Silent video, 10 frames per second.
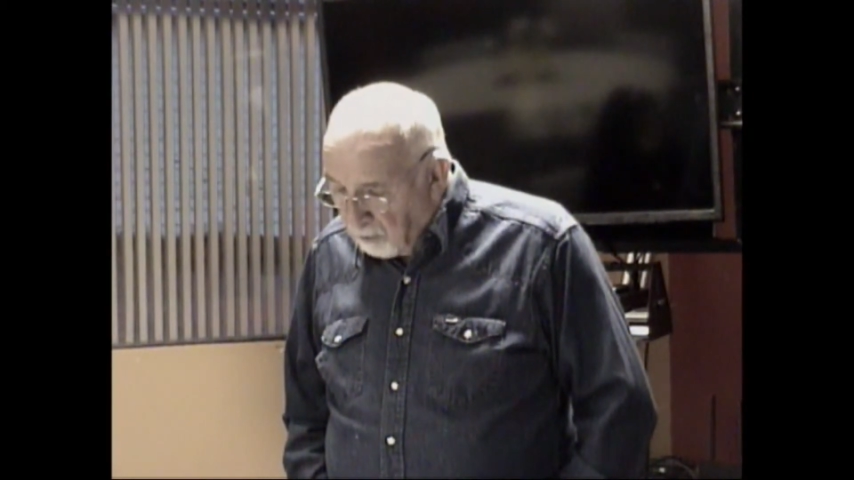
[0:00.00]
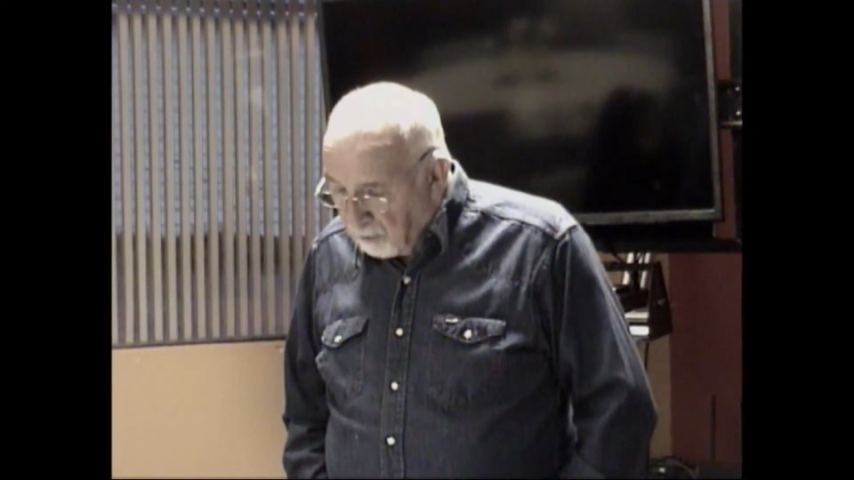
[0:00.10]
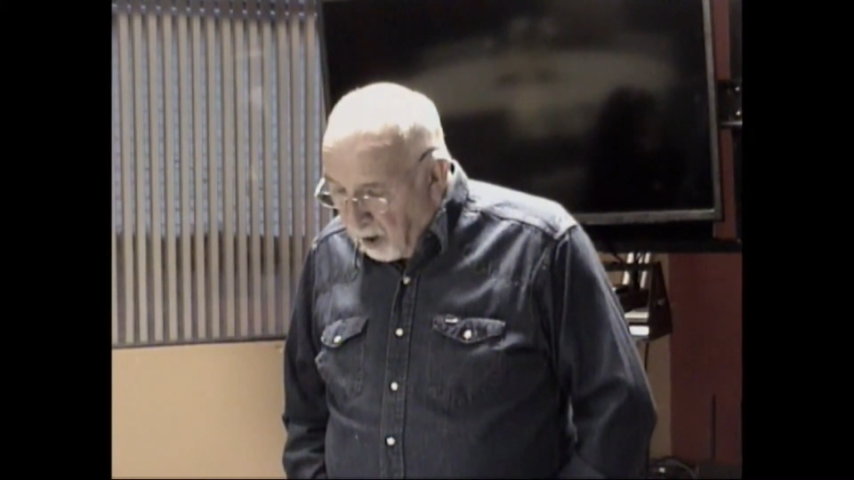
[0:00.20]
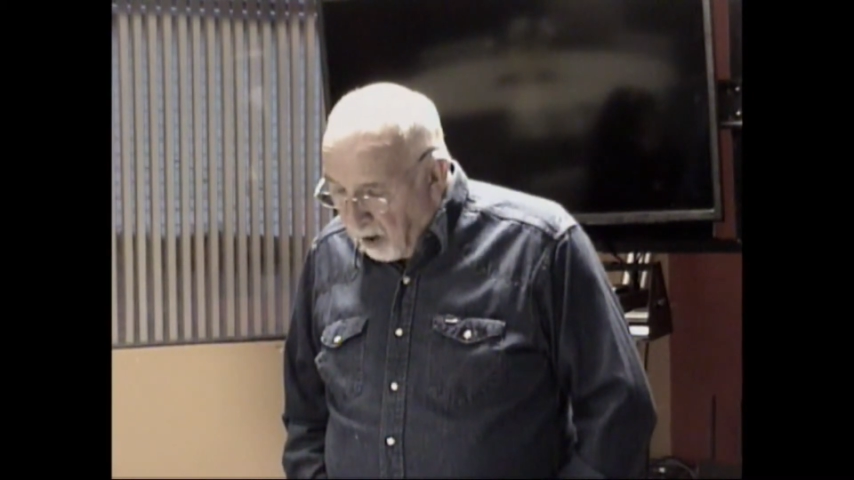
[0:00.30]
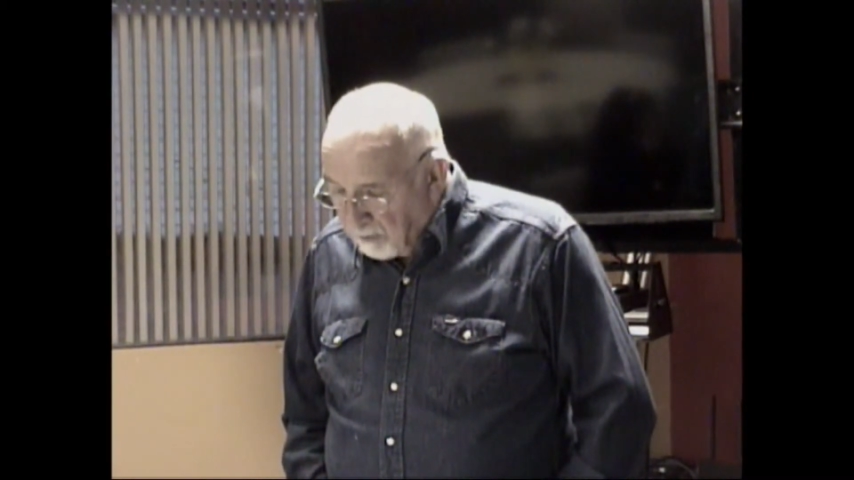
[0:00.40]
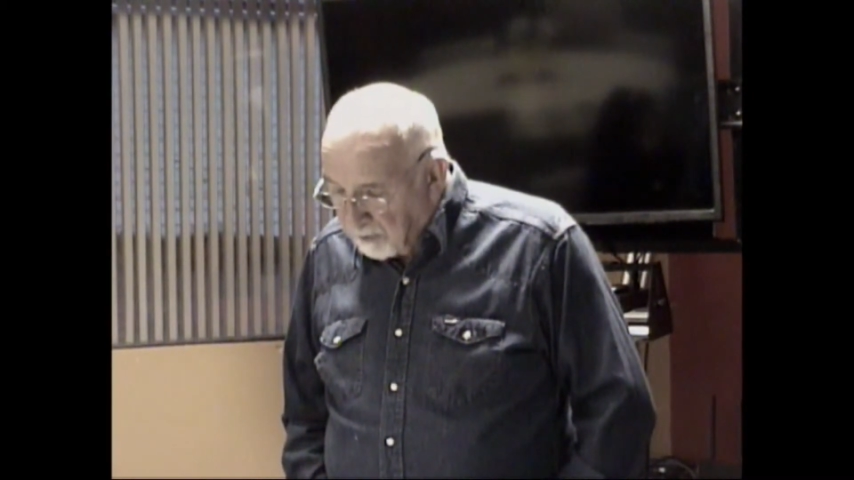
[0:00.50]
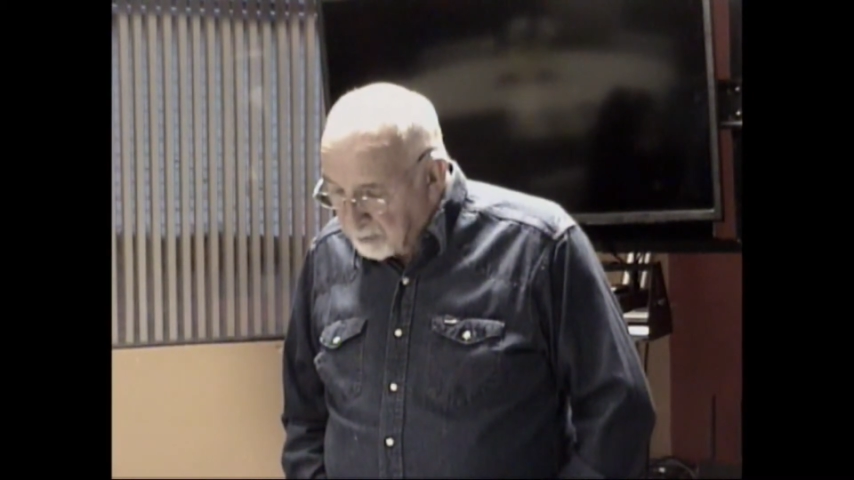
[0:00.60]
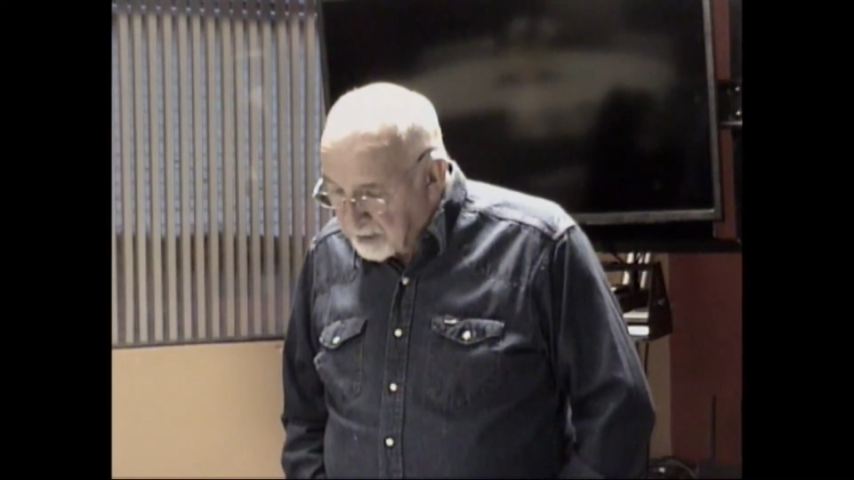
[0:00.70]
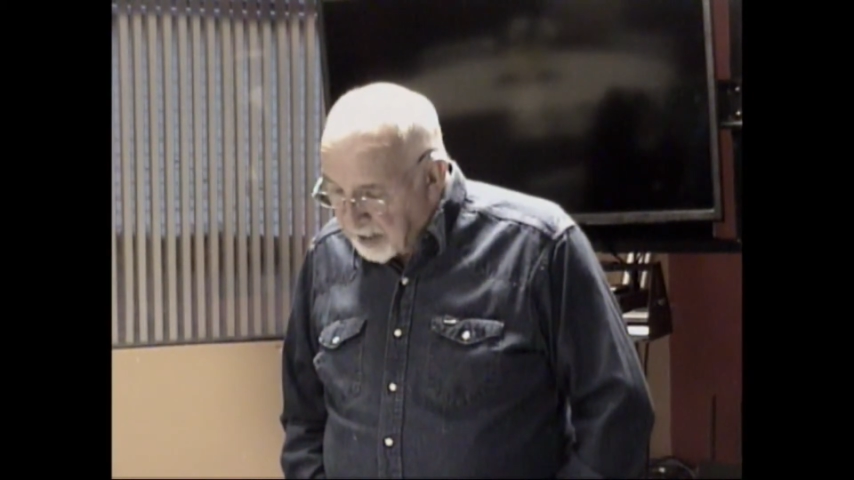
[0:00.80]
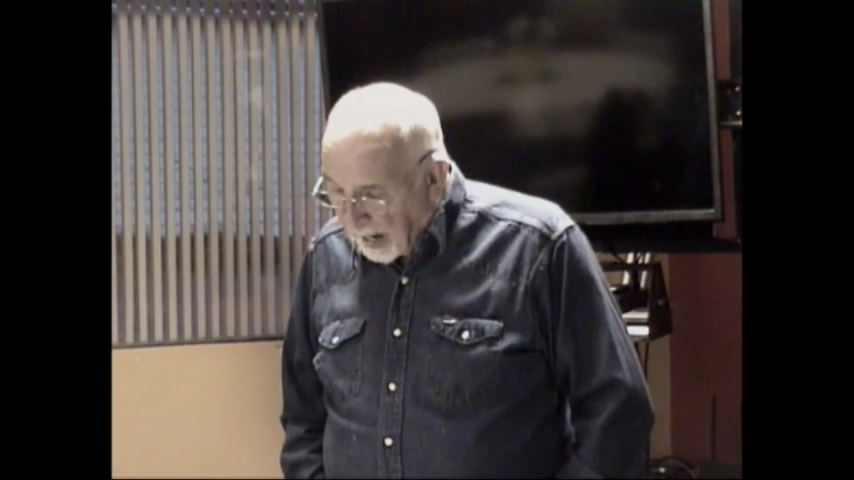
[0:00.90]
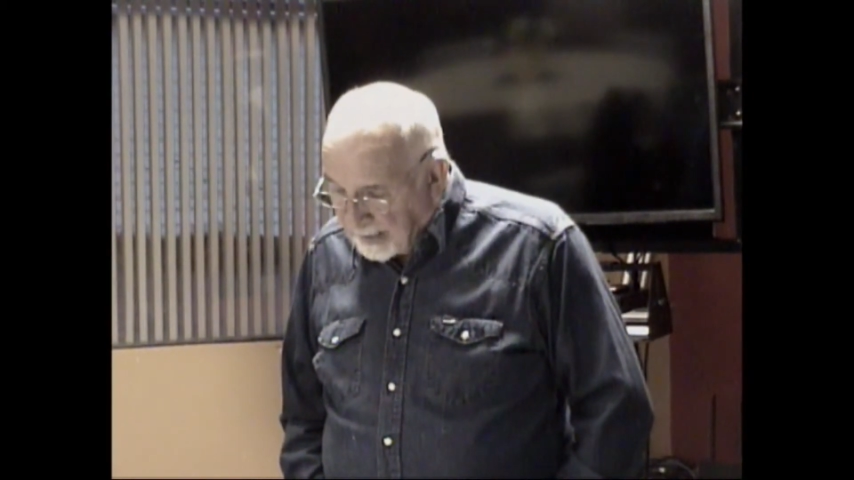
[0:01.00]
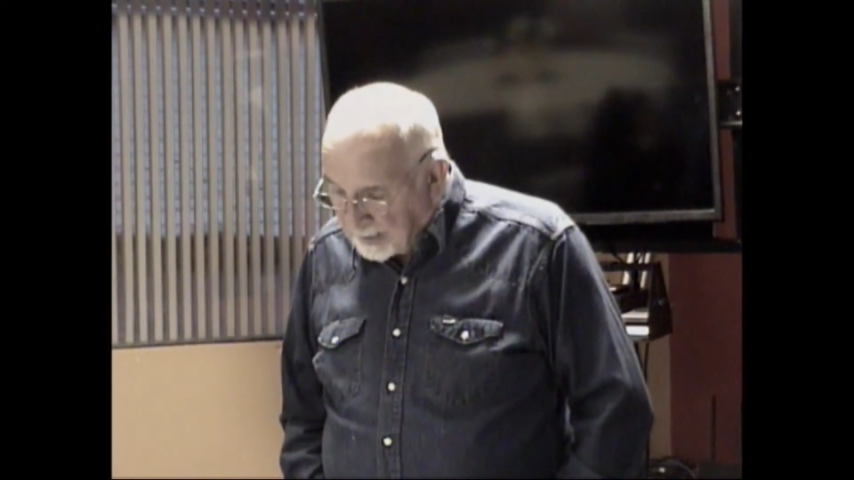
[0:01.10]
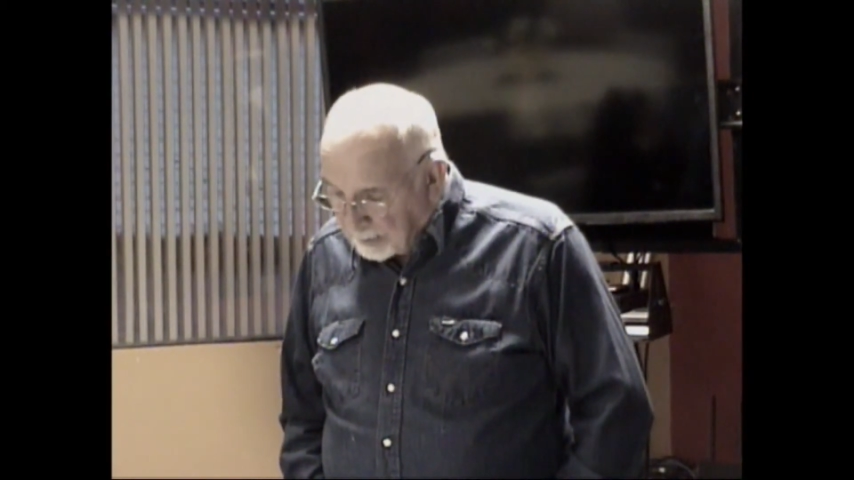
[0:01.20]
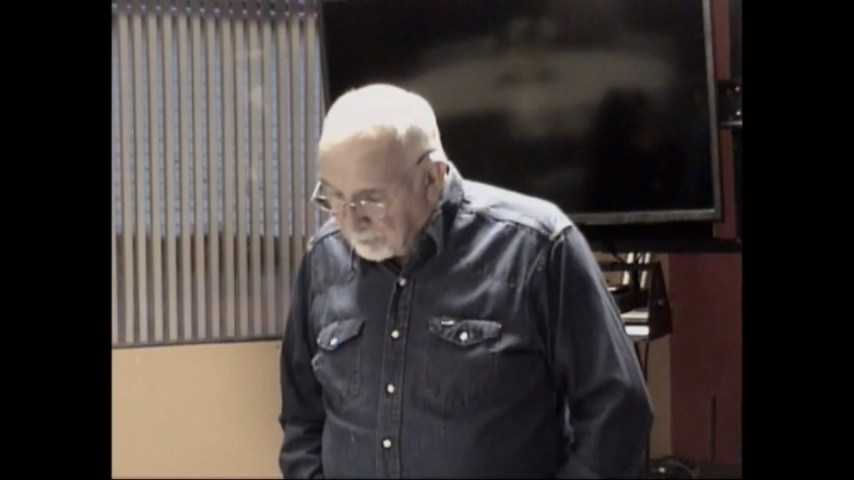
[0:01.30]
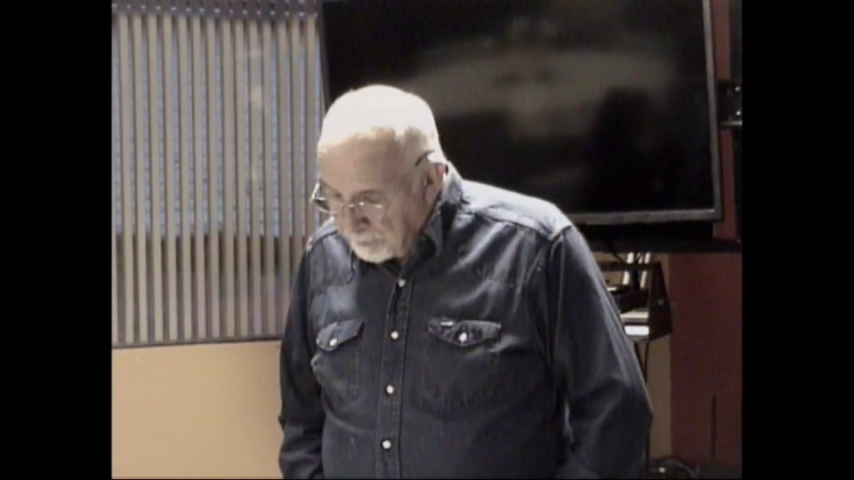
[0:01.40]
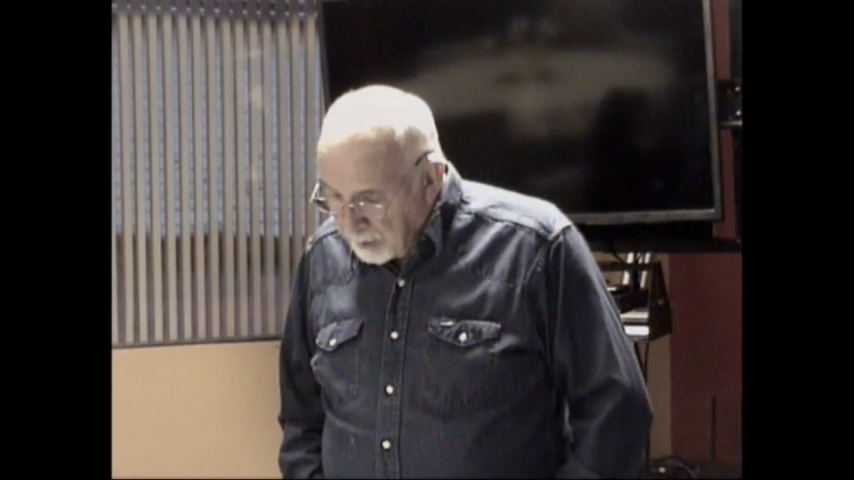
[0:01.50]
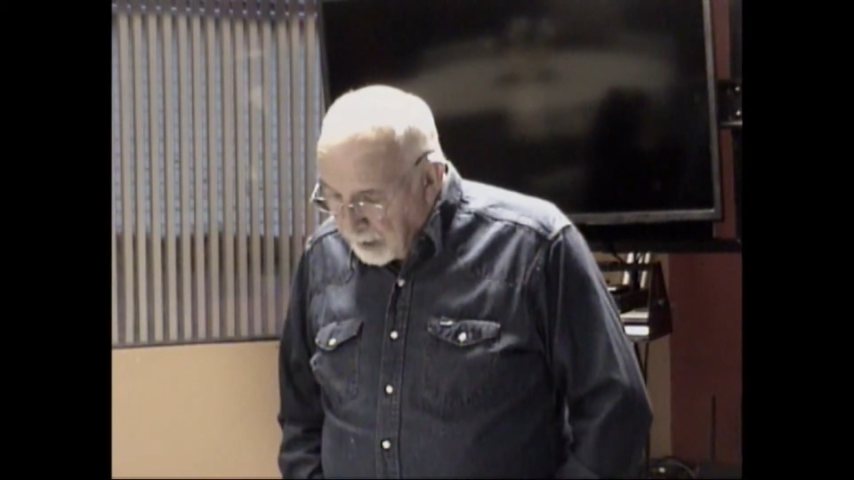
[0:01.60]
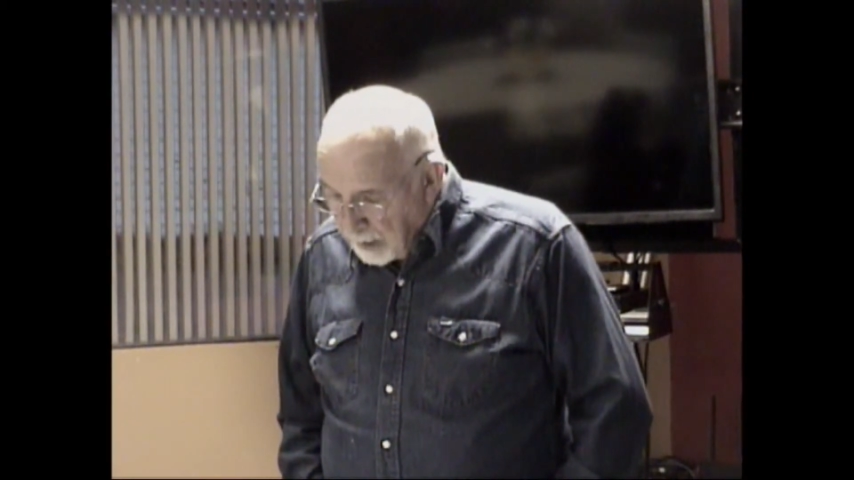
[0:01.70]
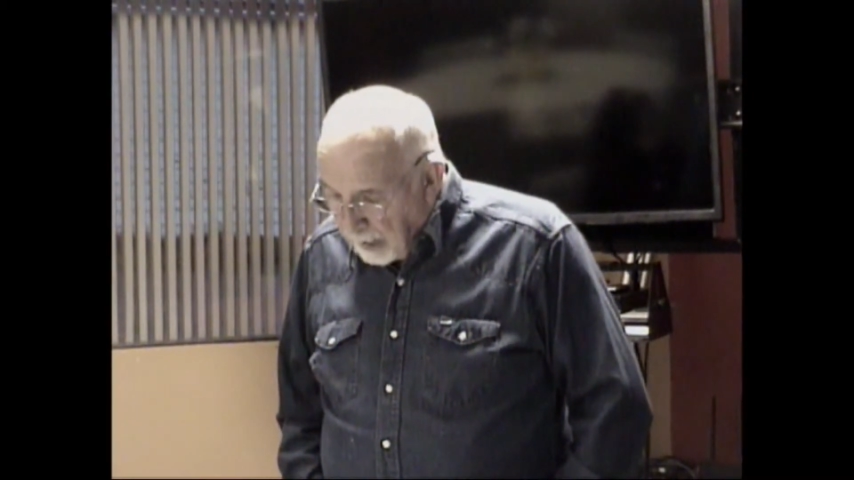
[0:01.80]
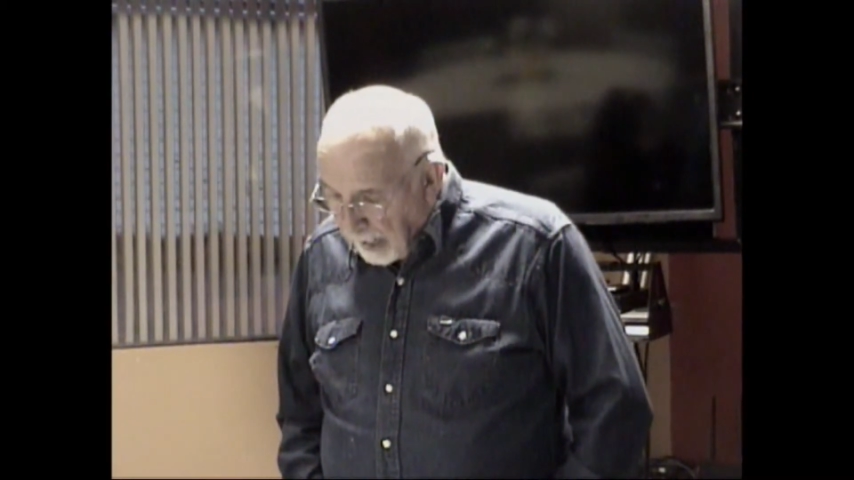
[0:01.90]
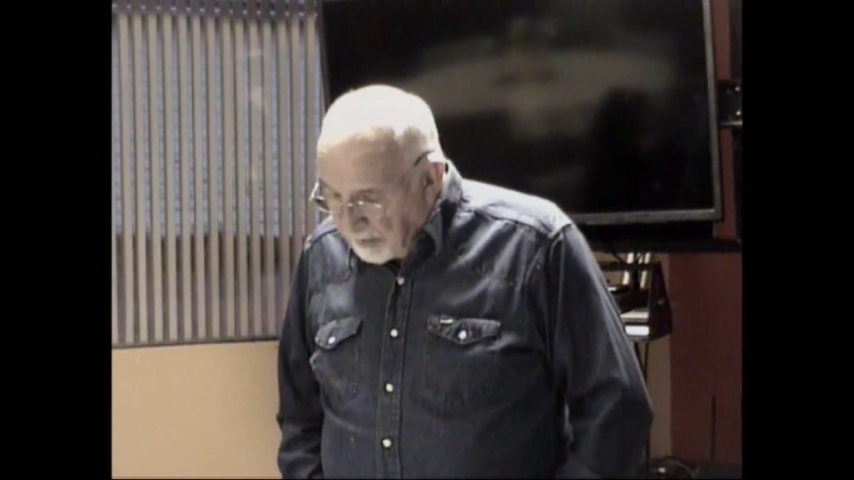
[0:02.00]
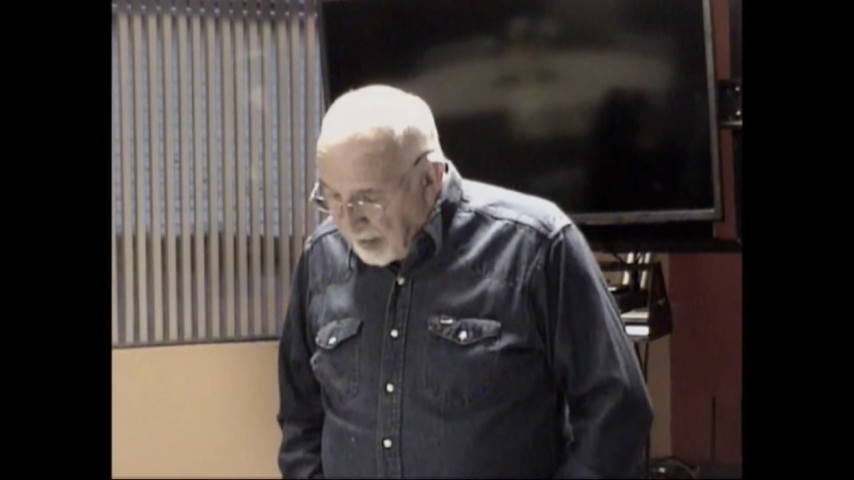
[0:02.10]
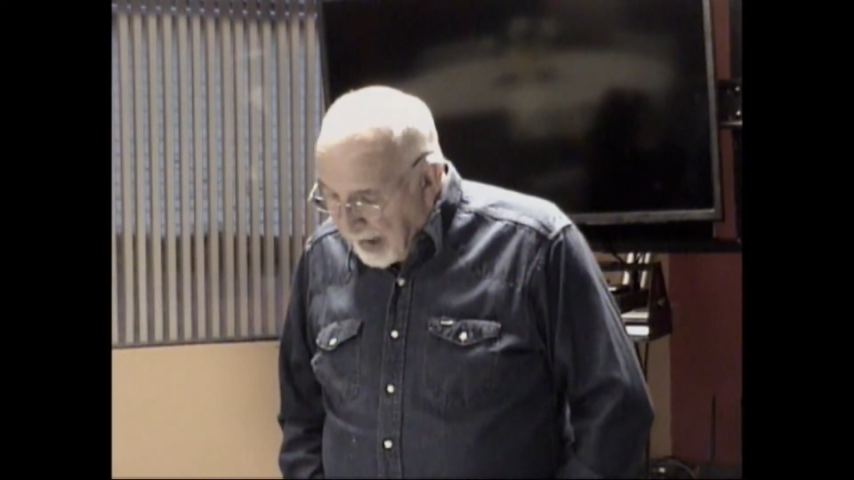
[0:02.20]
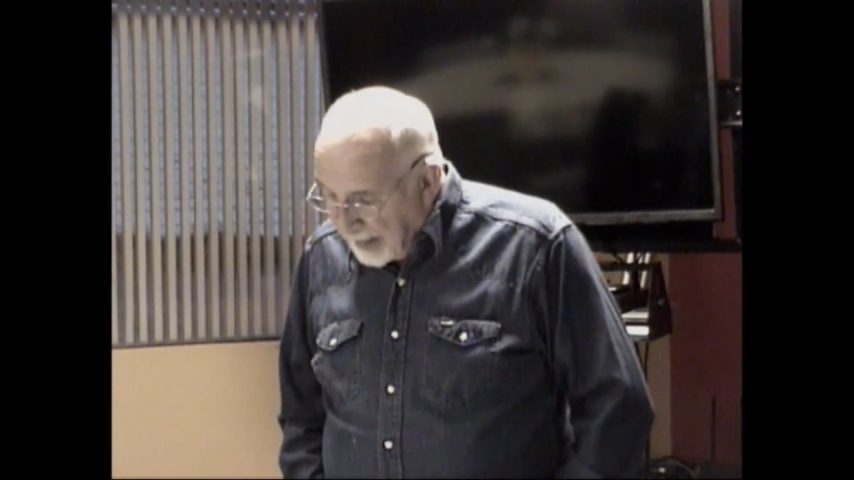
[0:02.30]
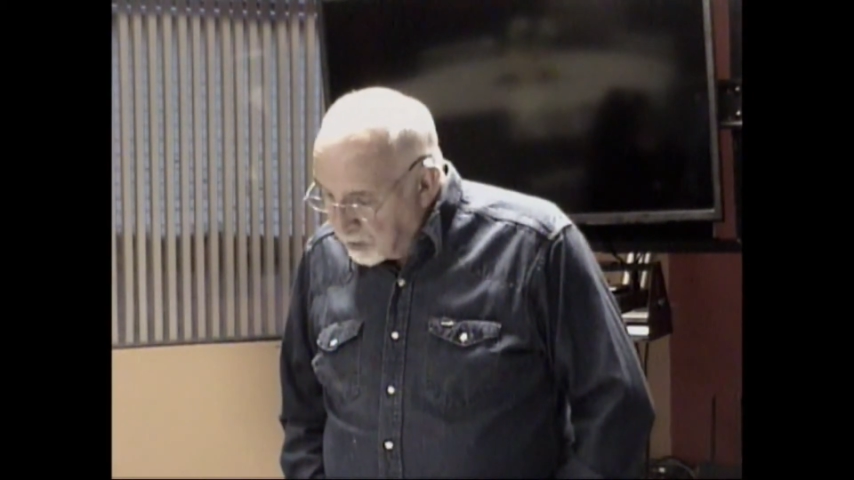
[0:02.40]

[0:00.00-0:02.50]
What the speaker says: far from Sidon, and they had